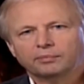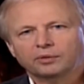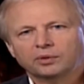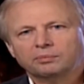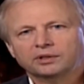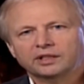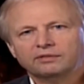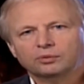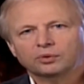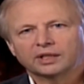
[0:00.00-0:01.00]
but we
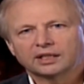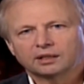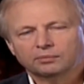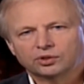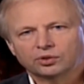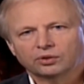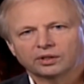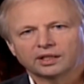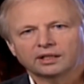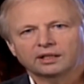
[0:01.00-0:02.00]
believe it will get the
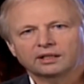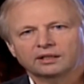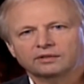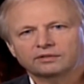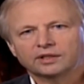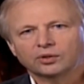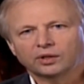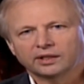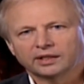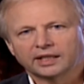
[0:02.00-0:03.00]
majority of the
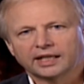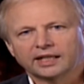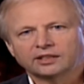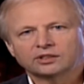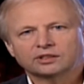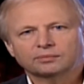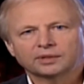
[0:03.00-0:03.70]
oil and gas.